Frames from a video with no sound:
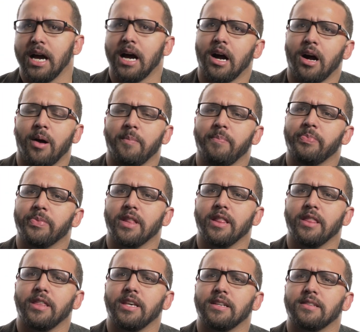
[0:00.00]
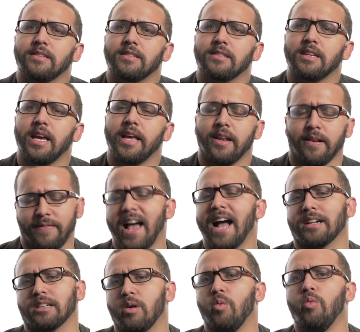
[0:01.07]
And in
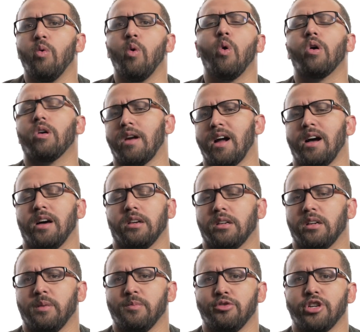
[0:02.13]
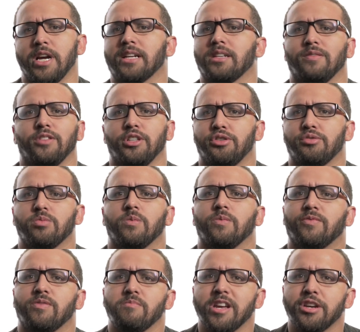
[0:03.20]
fact, a war on objectively true
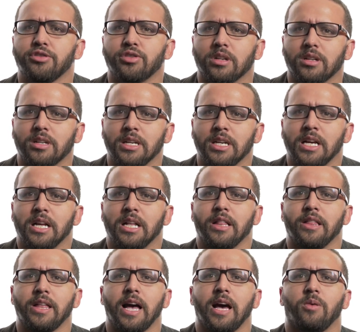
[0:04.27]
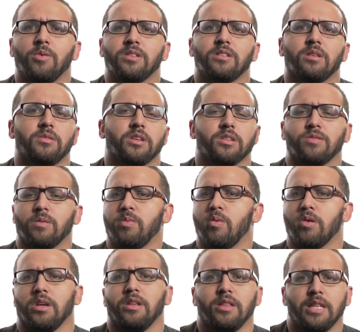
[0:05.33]
information. That when something is
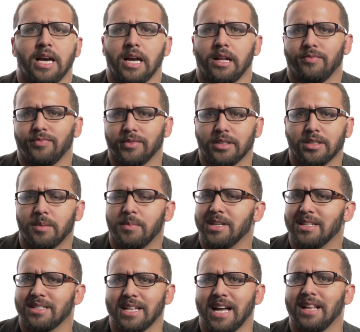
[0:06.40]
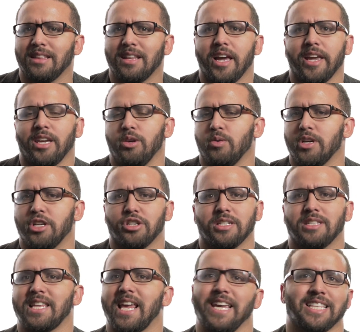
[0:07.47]
reported that someone does not like, you can
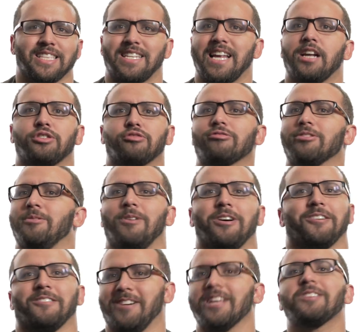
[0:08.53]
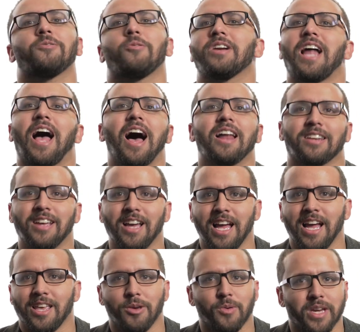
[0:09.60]
just say it's not true, whether it is or not.
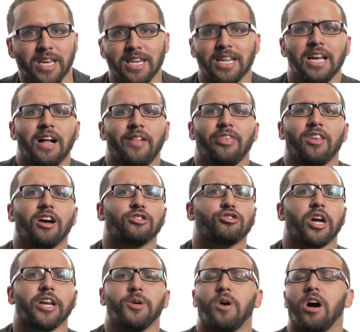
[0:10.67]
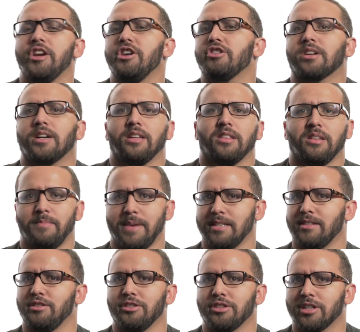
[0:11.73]
You can try to undercut the
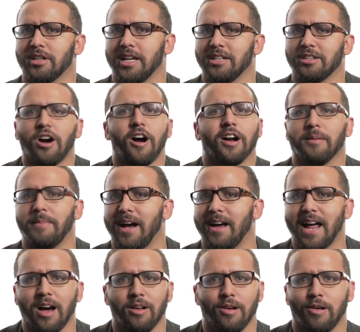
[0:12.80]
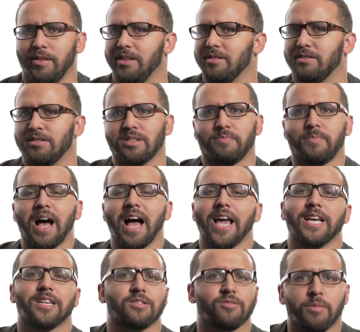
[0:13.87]
messenger and talk about how, no, these are just
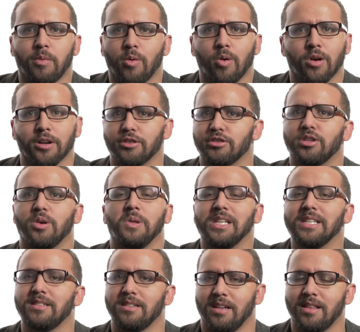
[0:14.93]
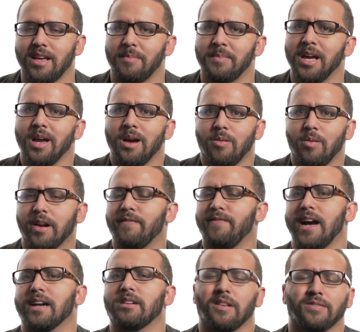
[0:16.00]
biased reporters, don't listen to them, when in
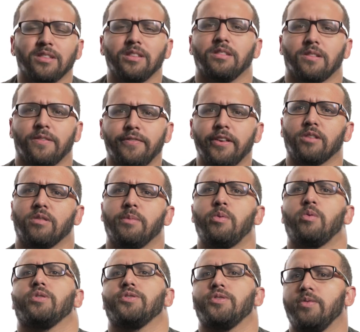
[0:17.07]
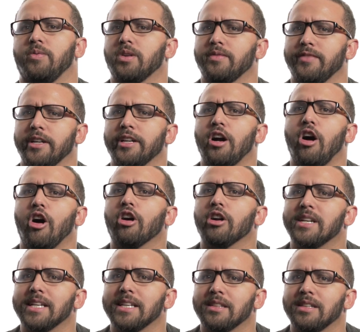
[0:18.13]
fact often these are fair reporters who've worked very
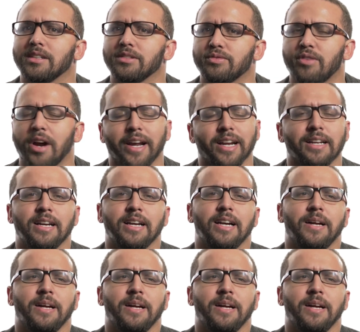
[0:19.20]
hard to get things right.